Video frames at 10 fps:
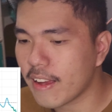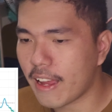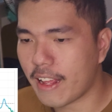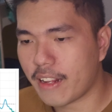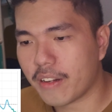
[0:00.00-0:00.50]

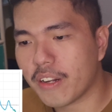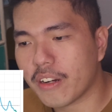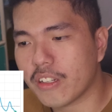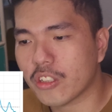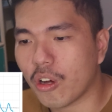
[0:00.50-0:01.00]
and there
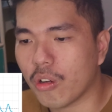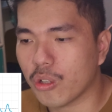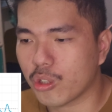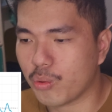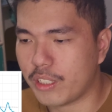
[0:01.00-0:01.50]
is
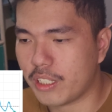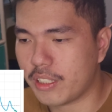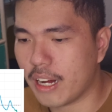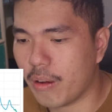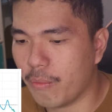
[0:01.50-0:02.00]
all switches
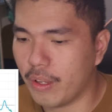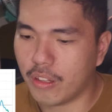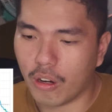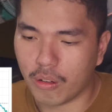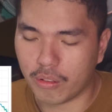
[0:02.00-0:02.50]
down with
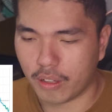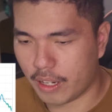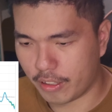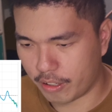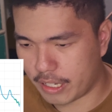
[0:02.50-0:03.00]
all the
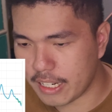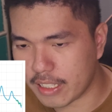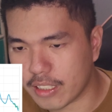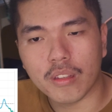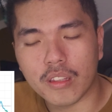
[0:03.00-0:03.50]
letter D's.